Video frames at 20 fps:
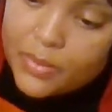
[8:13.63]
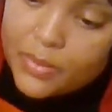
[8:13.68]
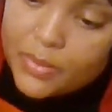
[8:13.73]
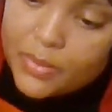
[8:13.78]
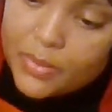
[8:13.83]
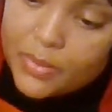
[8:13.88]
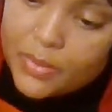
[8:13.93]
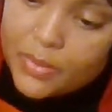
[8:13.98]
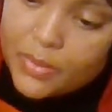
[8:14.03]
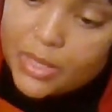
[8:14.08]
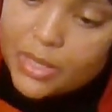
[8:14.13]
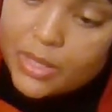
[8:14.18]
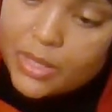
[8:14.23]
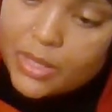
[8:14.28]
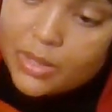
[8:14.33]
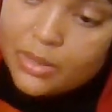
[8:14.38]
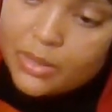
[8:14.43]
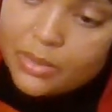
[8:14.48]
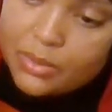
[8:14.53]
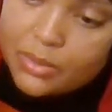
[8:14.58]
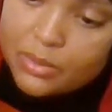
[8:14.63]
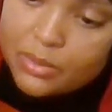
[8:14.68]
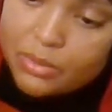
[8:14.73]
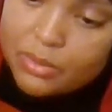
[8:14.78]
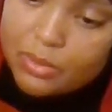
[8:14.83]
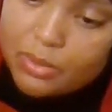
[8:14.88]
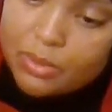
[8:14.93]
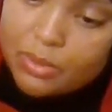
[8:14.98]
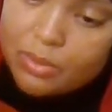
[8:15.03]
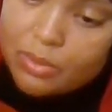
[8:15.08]
Okay,
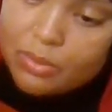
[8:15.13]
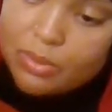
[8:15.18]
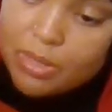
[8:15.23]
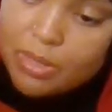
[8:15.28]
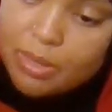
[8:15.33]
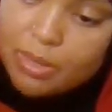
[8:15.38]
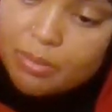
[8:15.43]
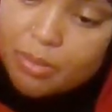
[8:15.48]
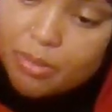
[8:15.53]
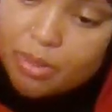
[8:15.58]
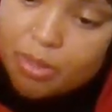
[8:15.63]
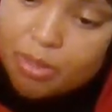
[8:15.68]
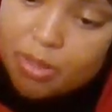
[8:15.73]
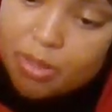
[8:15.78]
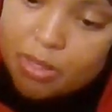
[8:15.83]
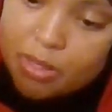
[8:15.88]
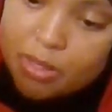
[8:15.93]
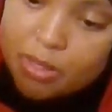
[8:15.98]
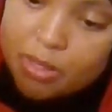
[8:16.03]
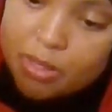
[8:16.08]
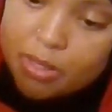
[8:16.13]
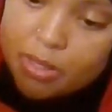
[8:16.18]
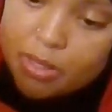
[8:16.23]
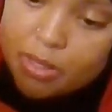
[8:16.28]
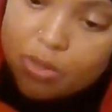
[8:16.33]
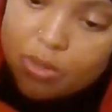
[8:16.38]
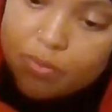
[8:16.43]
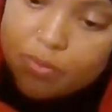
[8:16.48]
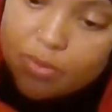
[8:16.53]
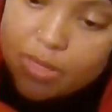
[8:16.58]
so I'm going to get all
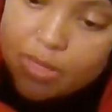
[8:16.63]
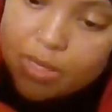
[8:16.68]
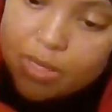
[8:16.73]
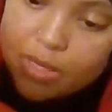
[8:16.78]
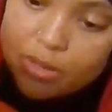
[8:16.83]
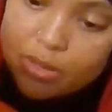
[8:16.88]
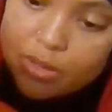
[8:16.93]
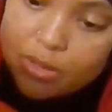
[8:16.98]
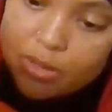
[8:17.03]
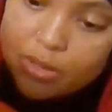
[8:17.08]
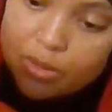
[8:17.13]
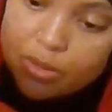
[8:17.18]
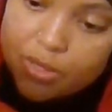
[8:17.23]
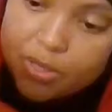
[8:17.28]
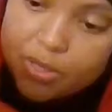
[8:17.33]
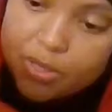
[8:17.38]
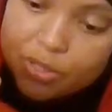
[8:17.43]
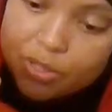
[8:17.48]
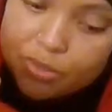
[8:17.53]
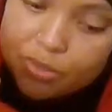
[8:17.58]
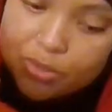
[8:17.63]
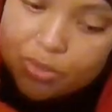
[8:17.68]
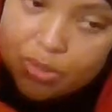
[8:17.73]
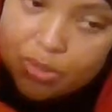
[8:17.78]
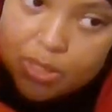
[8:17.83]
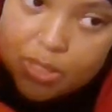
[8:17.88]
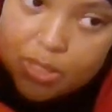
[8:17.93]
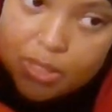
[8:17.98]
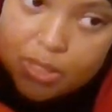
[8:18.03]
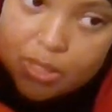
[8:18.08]
of the aloe vera juice
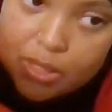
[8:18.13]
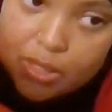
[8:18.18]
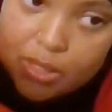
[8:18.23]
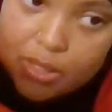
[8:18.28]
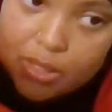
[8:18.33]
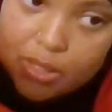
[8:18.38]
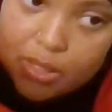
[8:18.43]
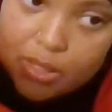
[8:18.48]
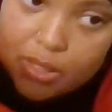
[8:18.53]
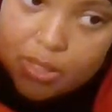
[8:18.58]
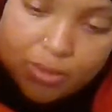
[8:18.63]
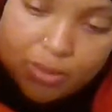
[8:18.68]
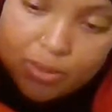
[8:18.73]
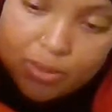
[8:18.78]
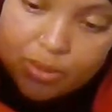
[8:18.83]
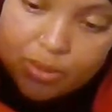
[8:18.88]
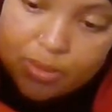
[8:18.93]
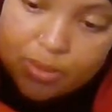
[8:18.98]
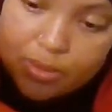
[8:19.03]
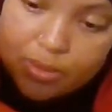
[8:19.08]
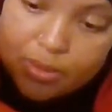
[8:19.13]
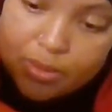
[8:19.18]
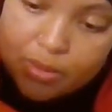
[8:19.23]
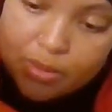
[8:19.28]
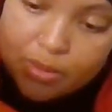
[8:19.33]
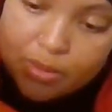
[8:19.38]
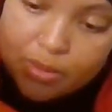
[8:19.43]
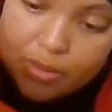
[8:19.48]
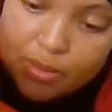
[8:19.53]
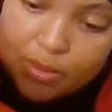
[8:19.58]
in,
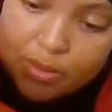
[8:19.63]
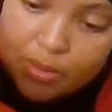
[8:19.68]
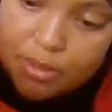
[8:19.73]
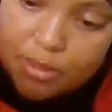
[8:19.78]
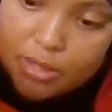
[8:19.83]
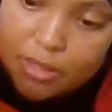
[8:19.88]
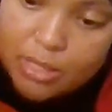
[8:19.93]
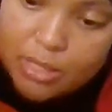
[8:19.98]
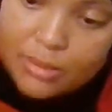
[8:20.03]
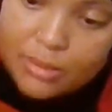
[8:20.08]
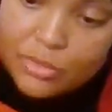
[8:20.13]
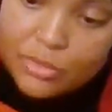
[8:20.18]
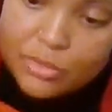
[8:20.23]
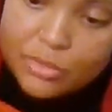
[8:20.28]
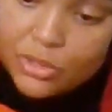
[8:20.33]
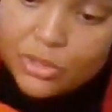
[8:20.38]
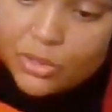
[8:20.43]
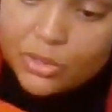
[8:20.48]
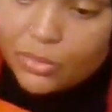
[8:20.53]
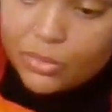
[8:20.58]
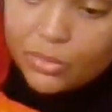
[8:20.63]
and I'm just going